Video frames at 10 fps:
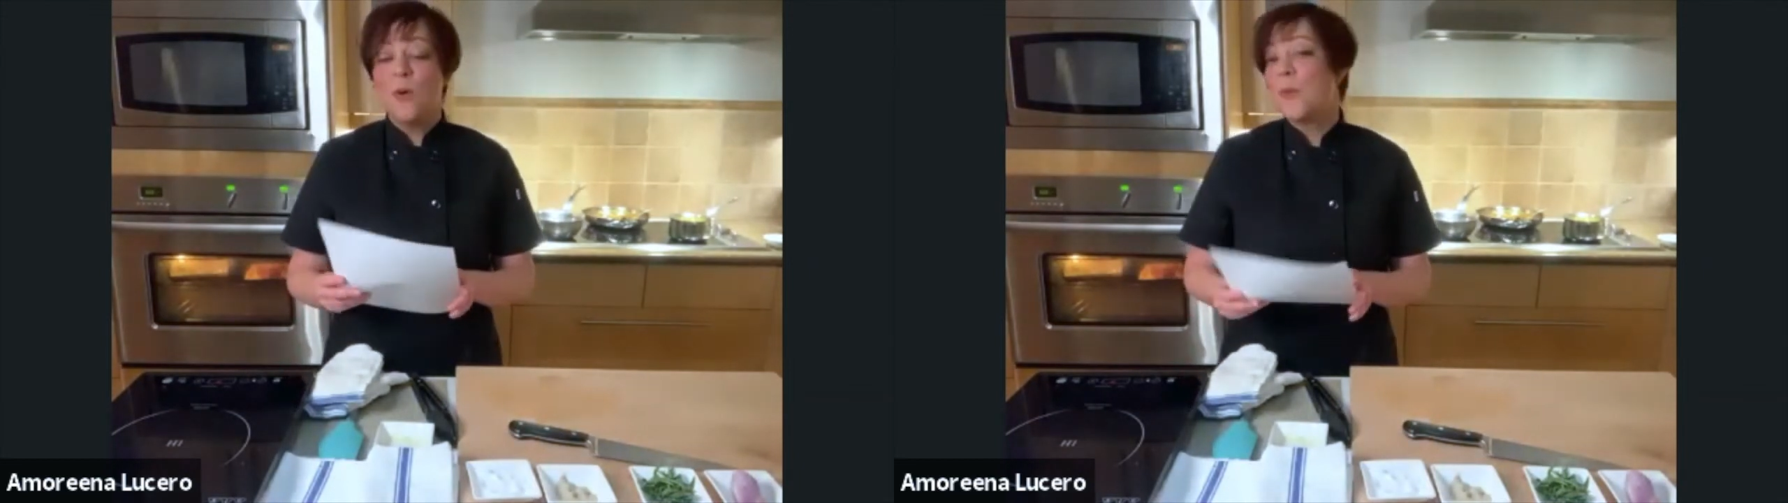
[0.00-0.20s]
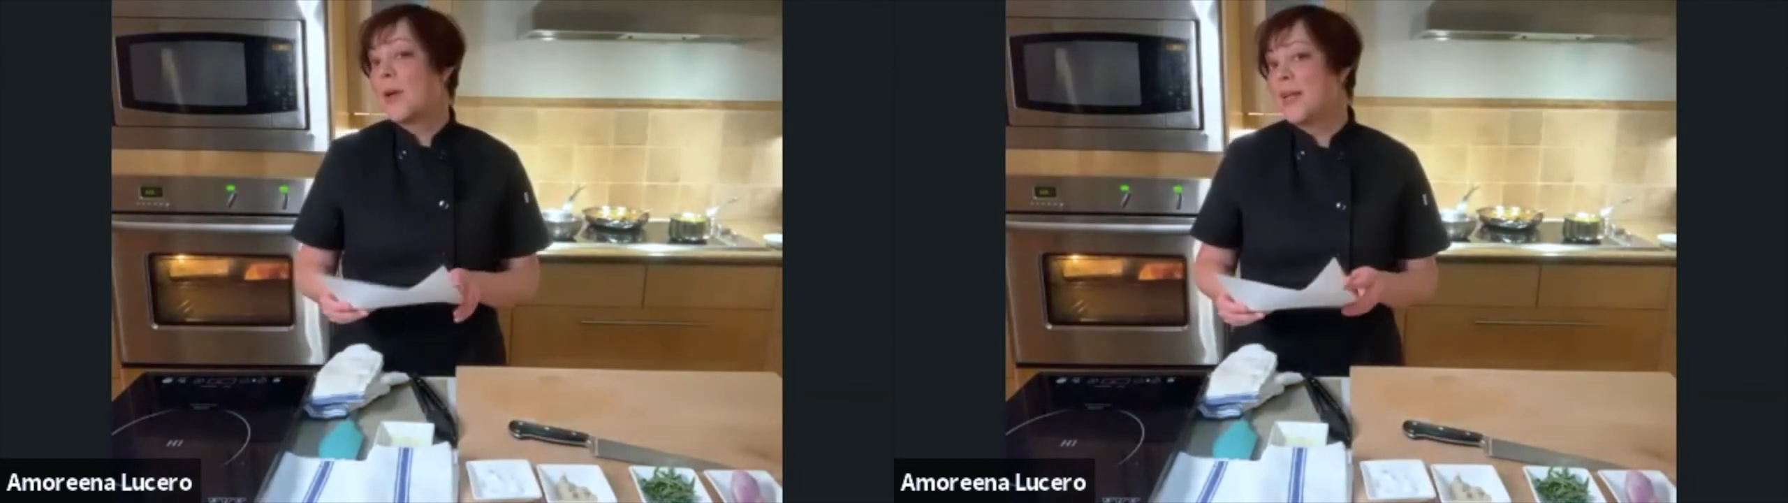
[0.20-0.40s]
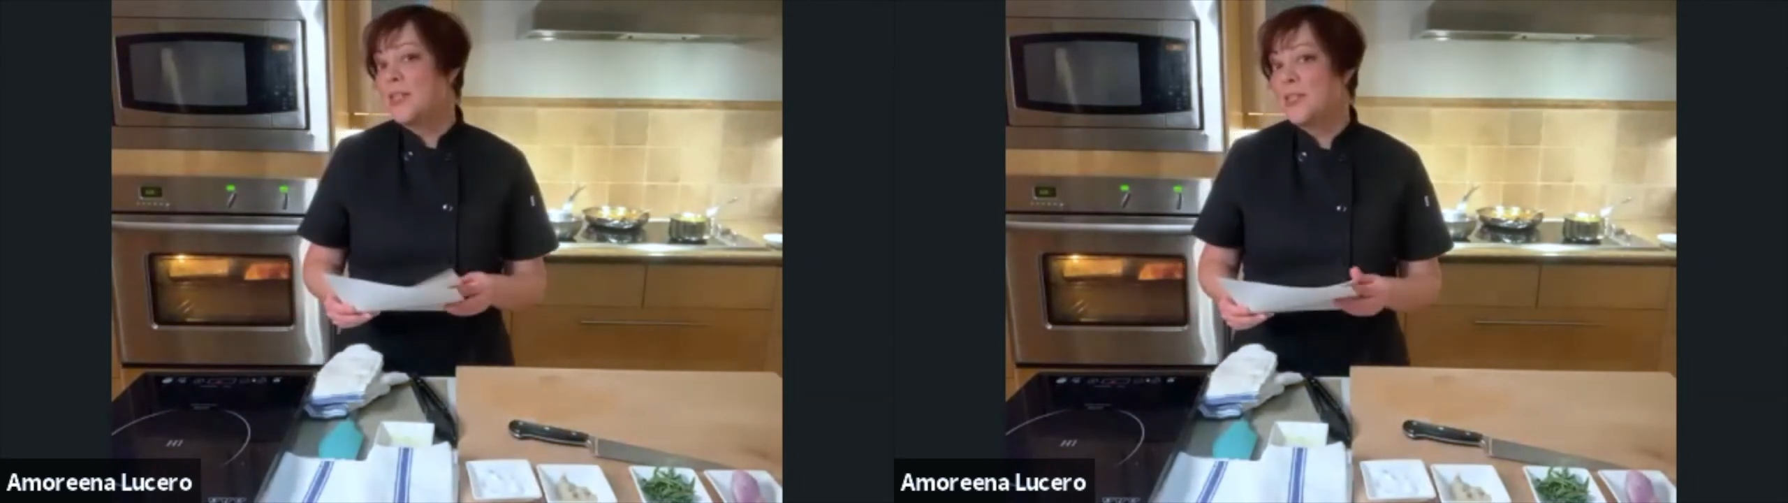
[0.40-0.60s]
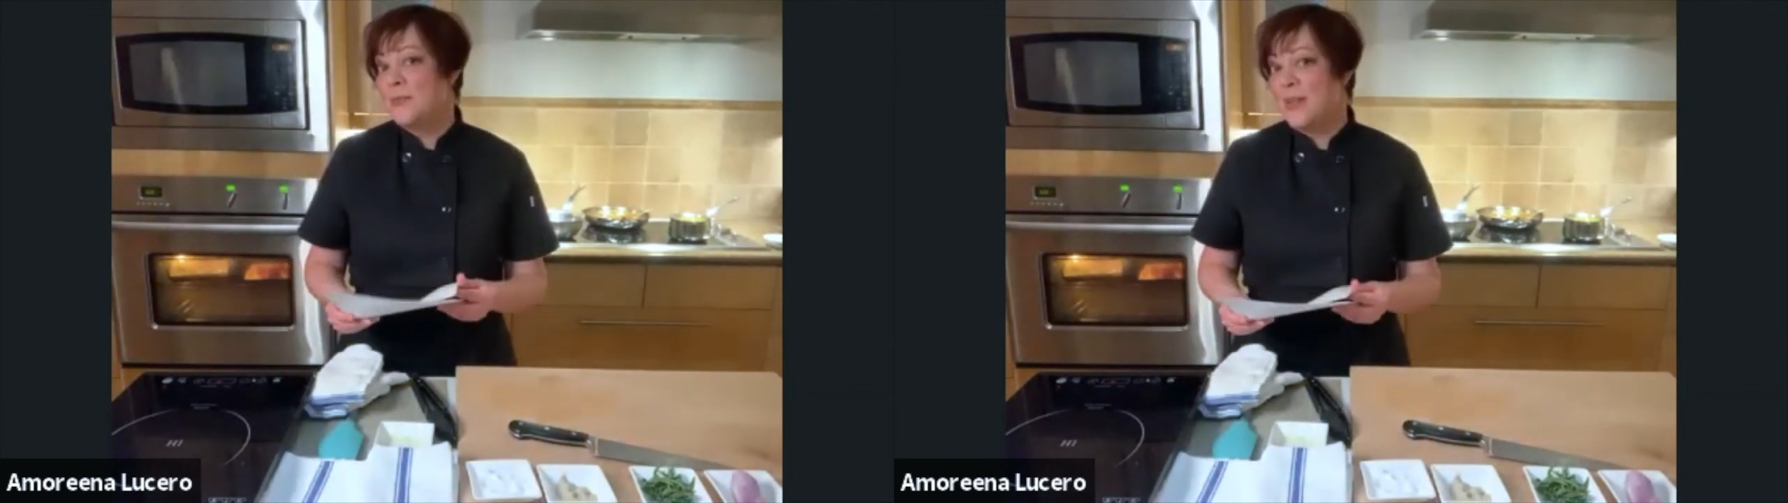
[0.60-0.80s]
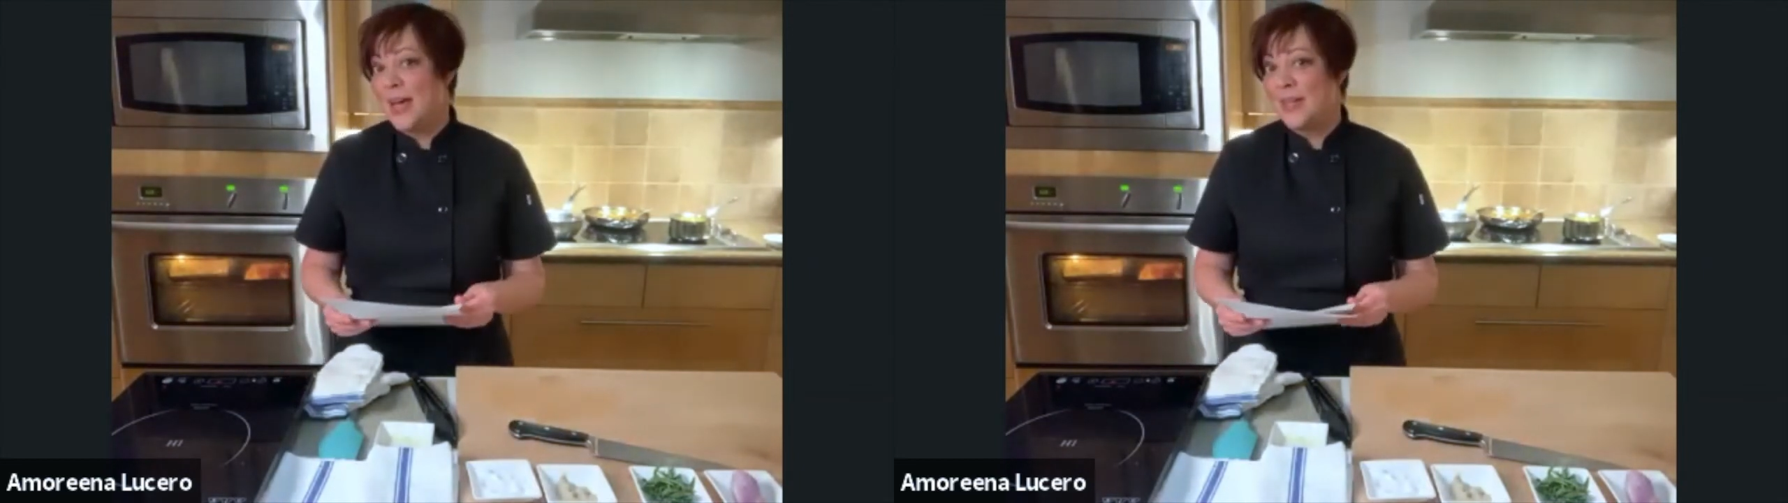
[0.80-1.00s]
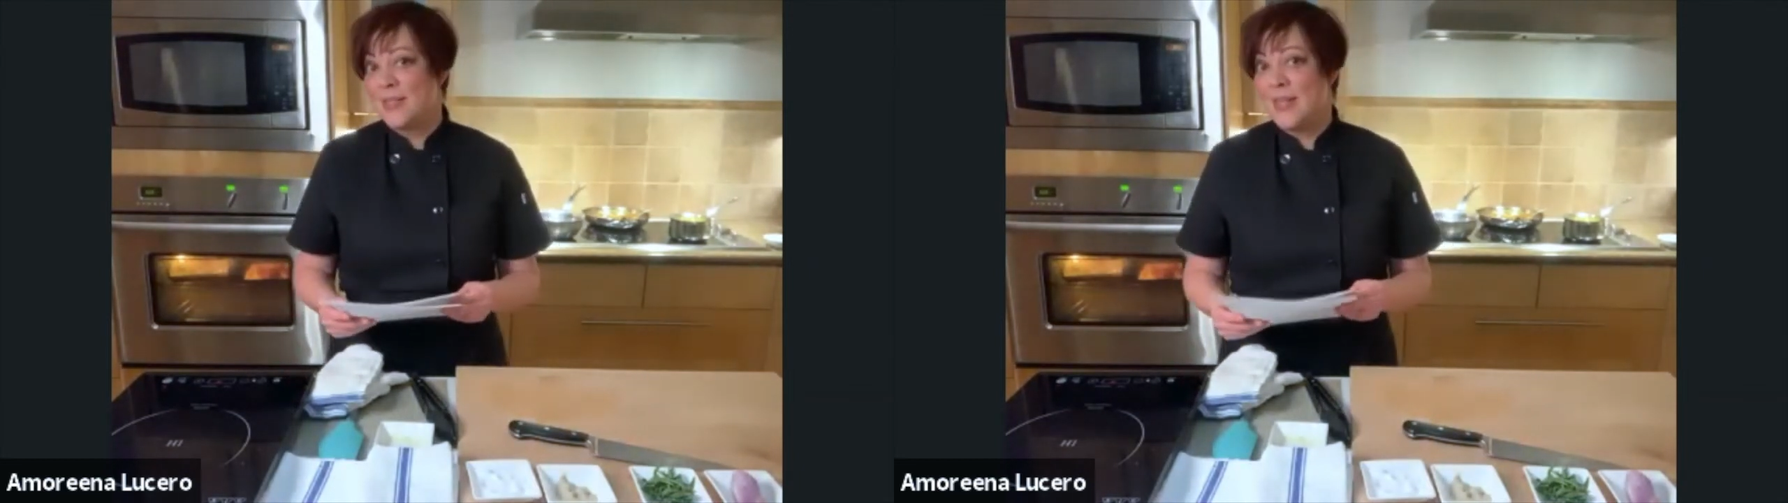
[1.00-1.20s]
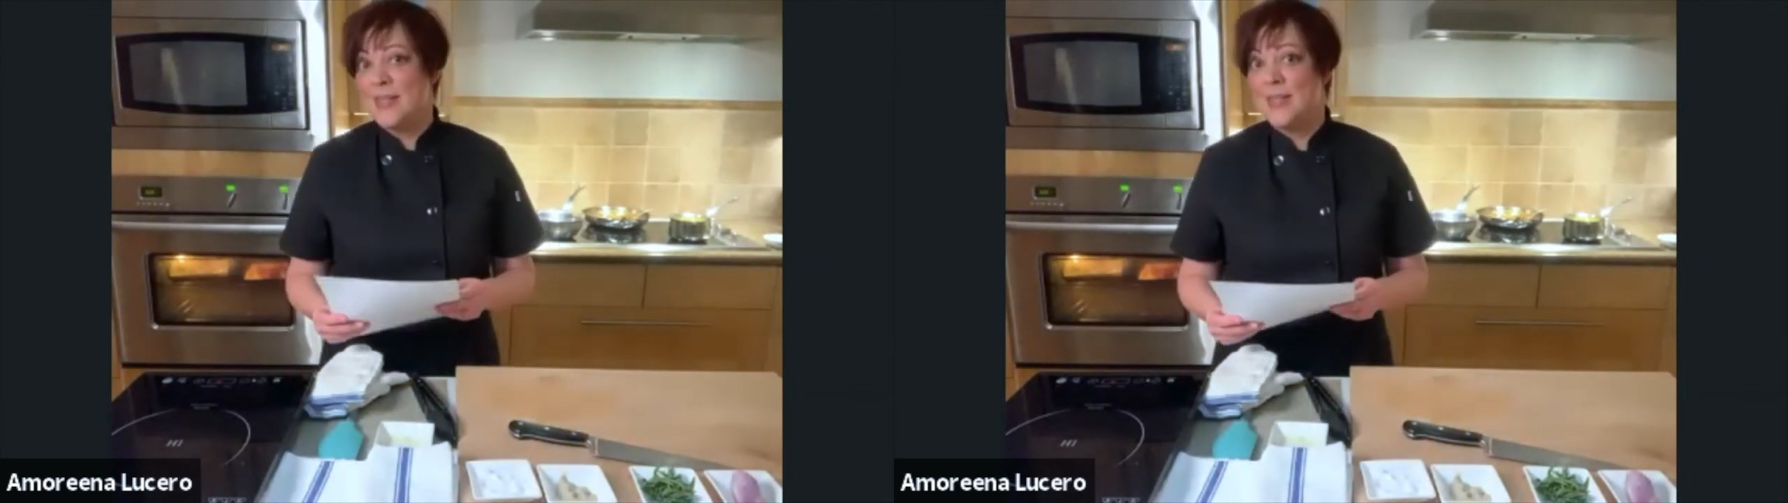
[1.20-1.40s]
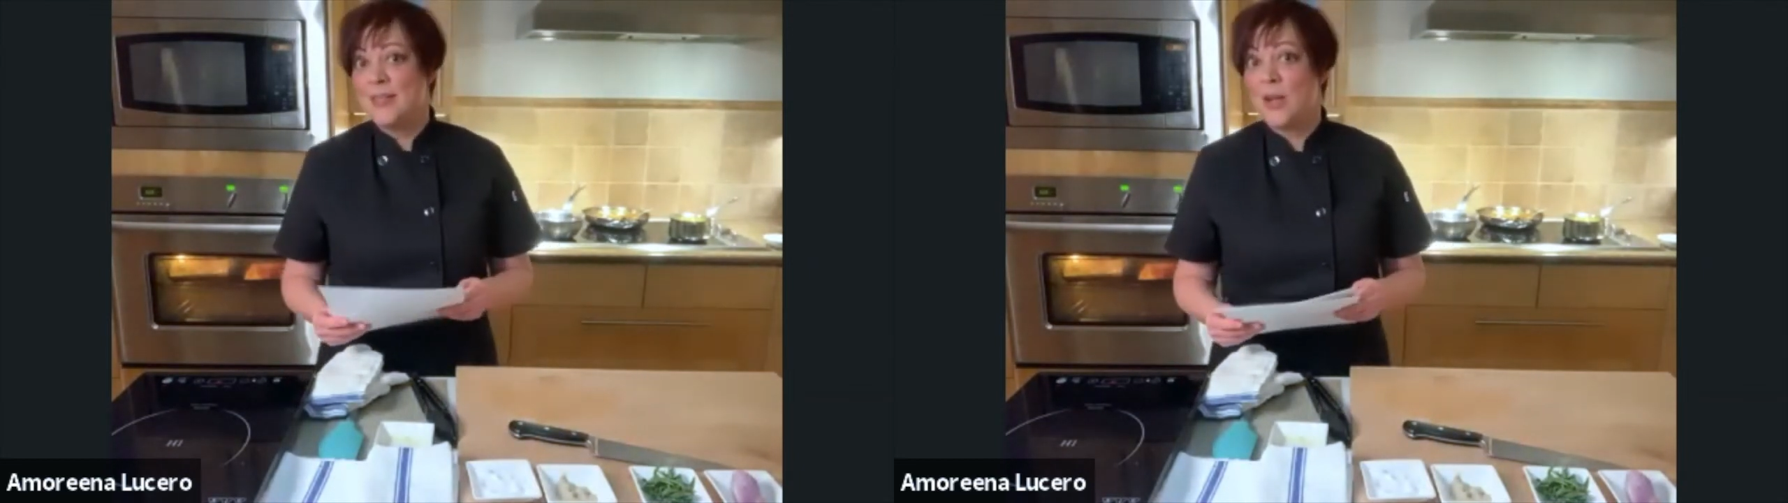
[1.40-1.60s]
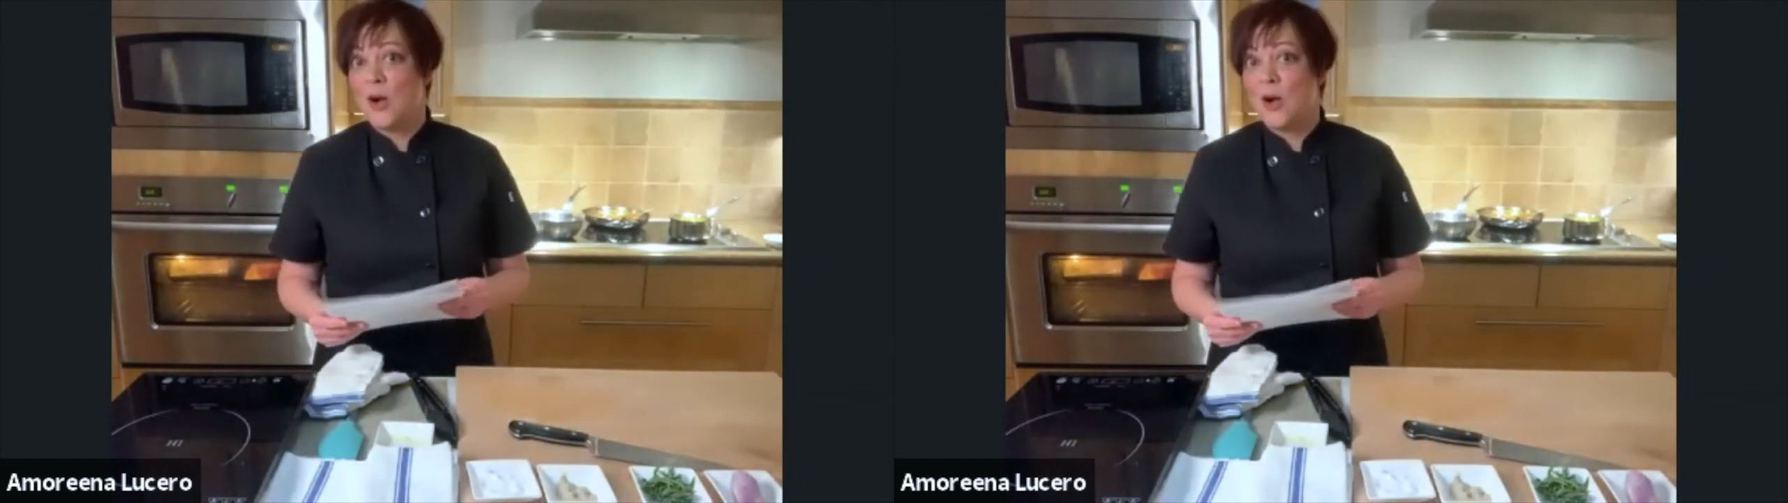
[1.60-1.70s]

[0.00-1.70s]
what we're gonna do next is